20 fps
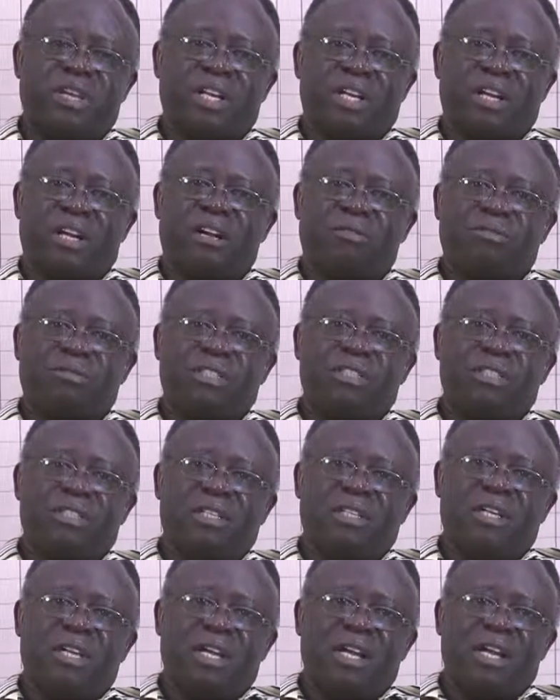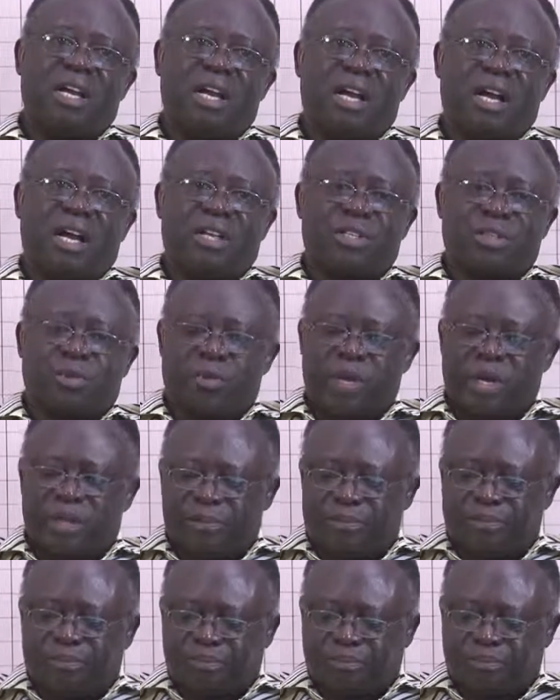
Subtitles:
and crafty as well.